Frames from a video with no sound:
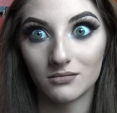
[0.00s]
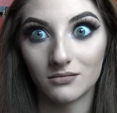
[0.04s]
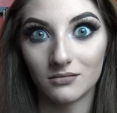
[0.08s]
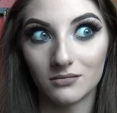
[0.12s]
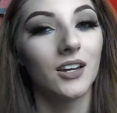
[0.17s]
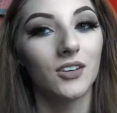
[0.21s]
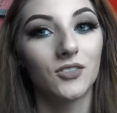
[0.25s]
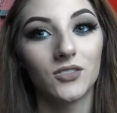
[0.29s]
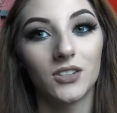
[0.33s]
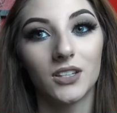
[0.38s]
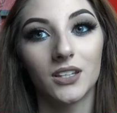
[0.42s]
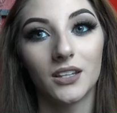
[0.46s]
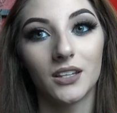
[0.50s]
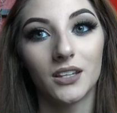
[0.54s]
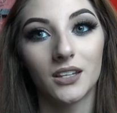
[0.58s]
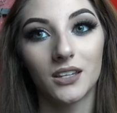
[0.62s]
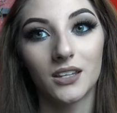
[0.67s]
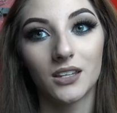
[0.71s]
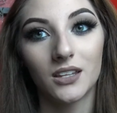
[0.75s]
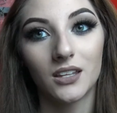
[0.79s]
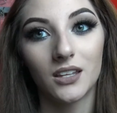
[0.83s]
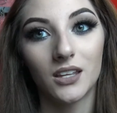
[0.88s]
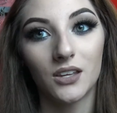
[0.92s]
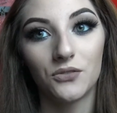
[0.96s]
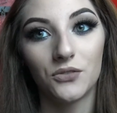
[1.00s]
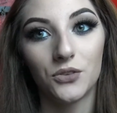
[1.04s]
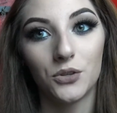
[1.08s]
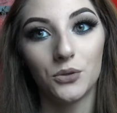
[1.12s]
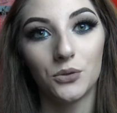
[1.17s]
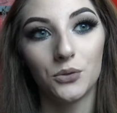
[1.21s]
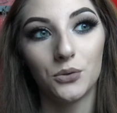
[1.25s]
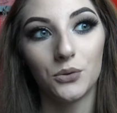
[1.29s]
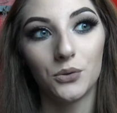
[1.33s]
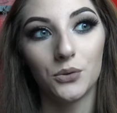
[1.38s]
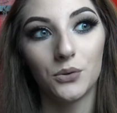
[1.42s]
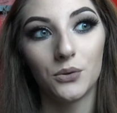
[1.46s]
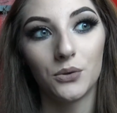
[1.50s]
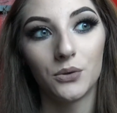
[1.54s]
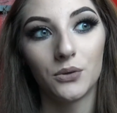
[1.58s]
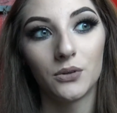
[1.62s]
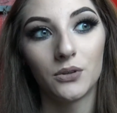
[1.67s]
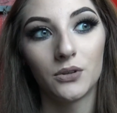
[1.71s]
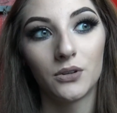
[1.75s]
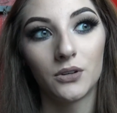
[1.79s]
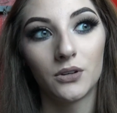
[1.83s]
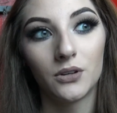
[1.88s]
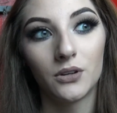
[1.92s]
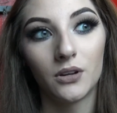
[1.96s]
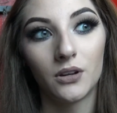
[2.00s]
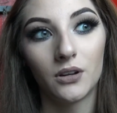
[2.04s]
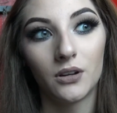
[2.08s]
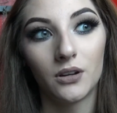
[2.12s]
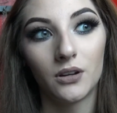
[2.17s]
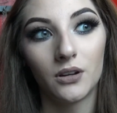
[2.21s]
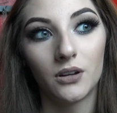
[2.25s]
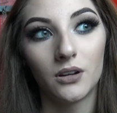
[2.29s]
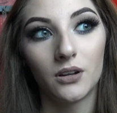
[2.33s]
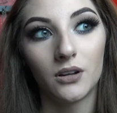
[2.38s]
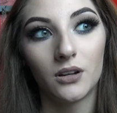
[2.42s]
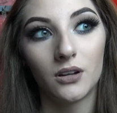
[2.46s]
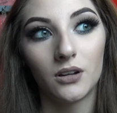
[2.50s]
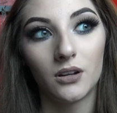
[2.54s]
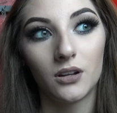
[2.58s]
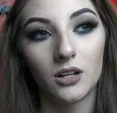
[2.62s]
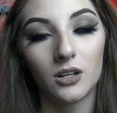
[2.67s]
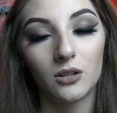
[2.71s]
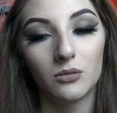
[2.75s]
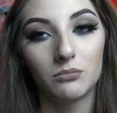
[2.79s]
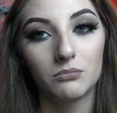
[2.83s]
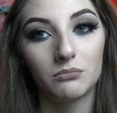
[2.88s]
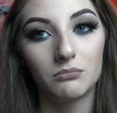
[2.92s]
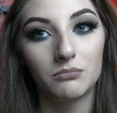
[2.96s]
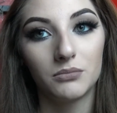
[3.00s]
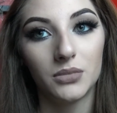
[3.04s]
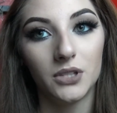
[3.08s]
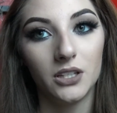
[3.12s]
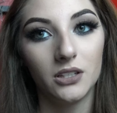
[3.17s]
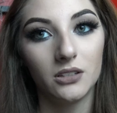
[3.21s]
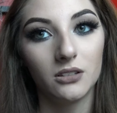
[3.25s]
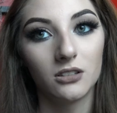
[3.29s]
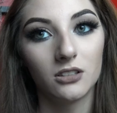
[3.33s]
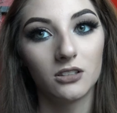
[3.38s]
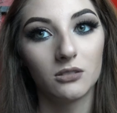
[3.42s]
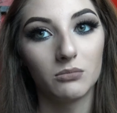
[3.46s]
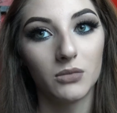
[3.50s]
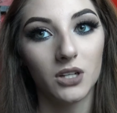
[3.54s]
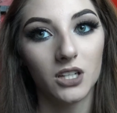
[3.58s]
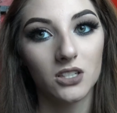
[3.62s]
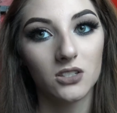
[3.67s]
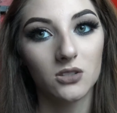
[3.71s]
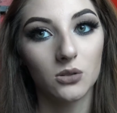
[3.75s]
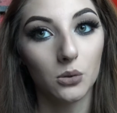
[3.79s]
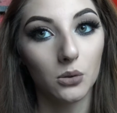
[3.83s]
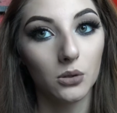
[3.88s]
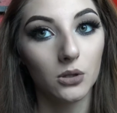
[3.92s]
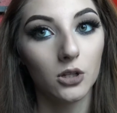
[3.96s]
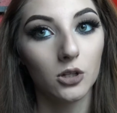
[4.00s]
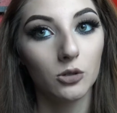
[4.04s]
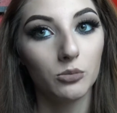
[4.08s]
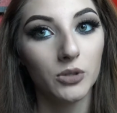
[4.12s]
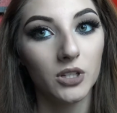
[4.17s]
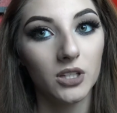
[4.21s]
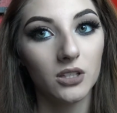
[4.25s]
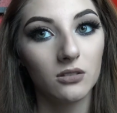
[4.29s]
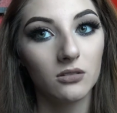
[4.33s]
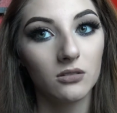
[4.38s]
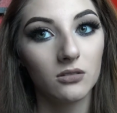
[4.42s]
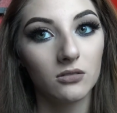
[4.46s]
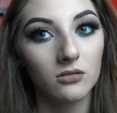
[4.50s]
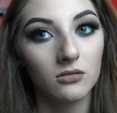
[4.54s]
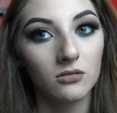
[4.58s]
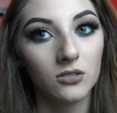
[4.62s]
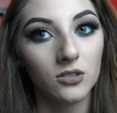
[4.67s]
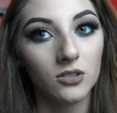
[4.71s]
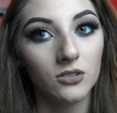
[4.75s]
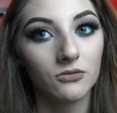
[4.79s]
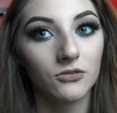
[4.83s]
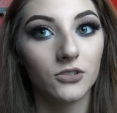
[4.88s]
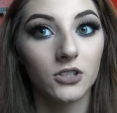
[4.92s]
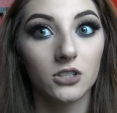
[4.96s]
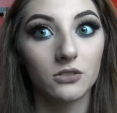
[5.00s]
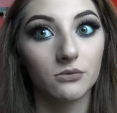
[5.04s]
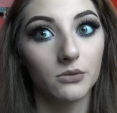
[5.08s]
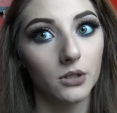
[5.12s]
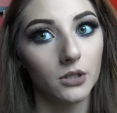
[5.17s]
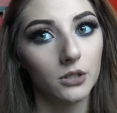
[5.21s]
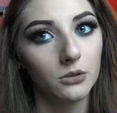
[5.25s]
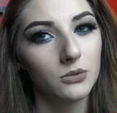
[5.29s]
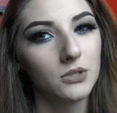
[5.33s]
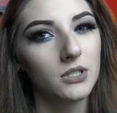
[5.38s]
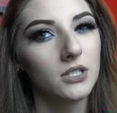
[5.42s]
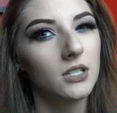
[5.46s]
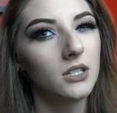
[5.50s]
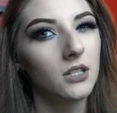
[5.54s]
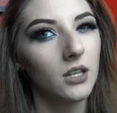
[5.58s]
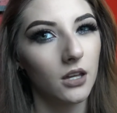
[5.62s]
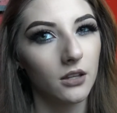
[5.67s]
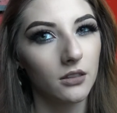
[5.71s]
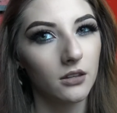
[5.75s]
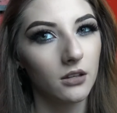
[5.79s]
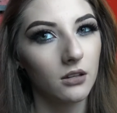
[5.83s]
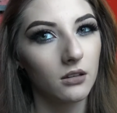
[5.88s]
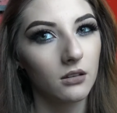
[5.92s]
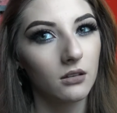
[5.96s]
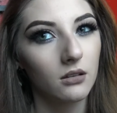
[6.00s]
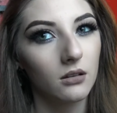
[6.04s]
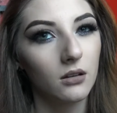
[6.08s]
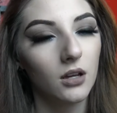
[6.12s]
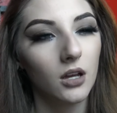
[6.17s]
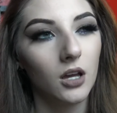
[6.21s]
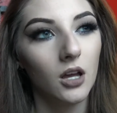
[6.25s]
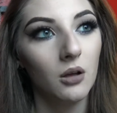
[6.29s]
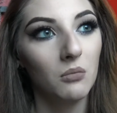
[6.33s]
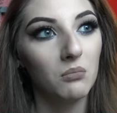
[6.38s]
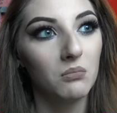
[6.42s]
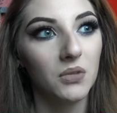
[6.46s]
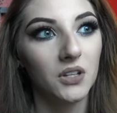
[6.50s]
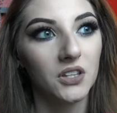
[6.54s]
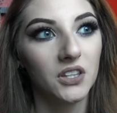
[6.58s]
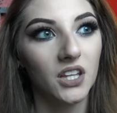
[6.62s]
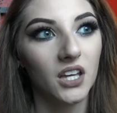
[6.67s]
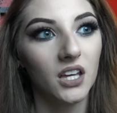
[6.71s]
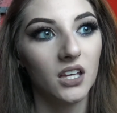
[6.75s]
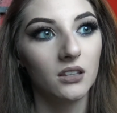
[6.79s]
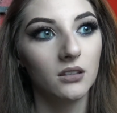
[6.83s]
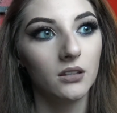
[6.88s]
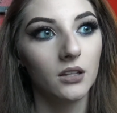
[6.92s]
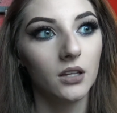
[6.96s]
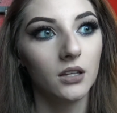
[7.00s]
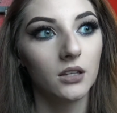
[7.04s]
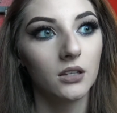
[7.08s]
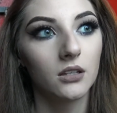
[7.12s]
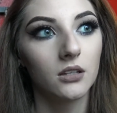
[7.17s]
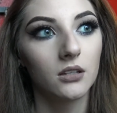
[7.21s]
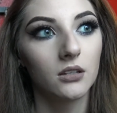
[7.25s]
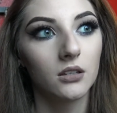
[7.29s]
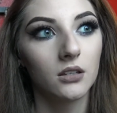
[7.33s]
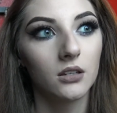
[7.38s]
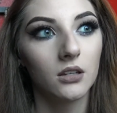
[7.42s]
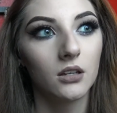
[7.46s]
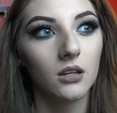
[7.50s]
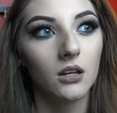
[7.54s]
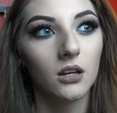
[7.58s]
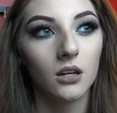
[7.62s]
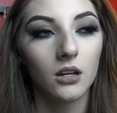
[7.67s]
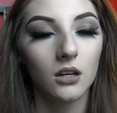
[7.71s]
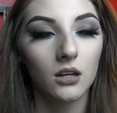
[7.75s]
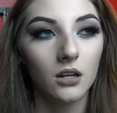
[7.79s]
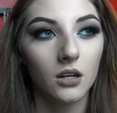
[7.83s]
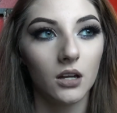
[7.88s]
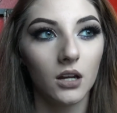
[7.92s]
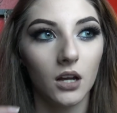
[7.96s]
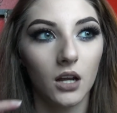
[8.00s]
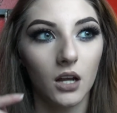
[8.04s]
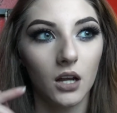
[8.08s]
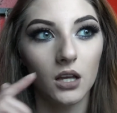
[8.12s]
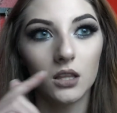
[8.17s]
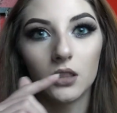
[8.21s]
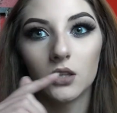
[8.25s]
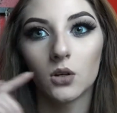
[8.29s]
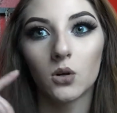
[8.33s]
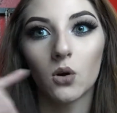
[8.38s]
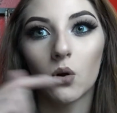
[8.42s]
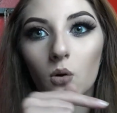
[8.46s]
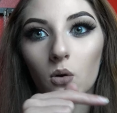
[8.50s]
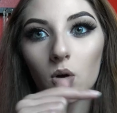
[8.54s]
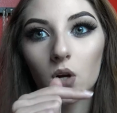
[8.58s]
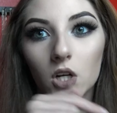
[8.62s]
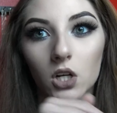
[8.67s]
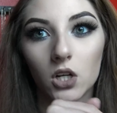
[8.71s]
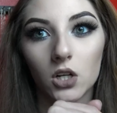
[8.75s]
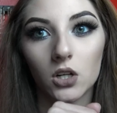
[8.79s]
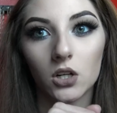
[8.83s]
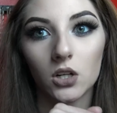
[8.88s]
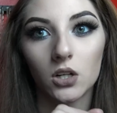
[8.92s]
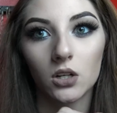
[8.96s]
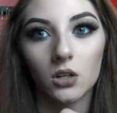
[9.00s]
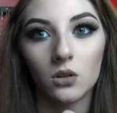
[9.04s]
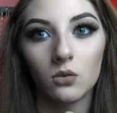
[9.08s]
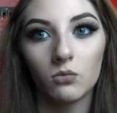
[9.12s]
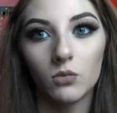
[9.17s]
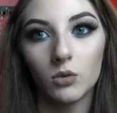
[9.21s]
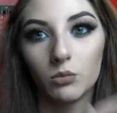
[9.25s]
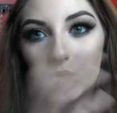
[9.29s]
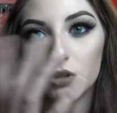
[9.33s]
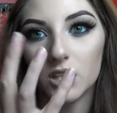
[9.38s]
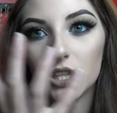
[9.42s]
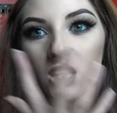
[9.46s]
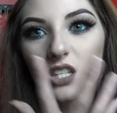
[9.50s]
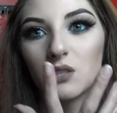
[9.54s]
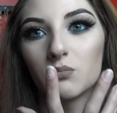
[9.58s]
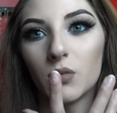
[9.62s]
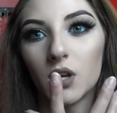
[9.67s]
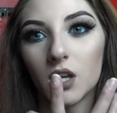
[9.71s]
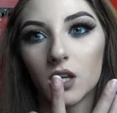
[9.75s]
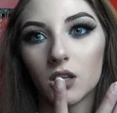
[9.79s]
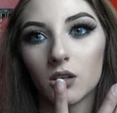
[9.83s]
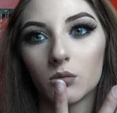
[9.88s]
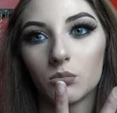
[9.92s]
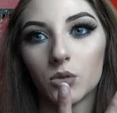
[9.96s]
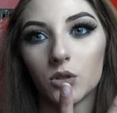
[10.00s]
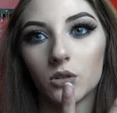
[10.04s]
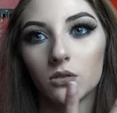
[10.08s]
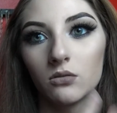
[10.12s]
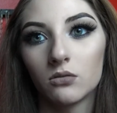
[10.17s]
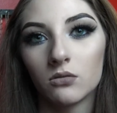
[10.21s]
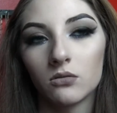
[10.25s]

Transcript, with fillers: I feel like if you peeled my soul open, first of all, you'd see nothing, but then, like, in the corner would be this makeup.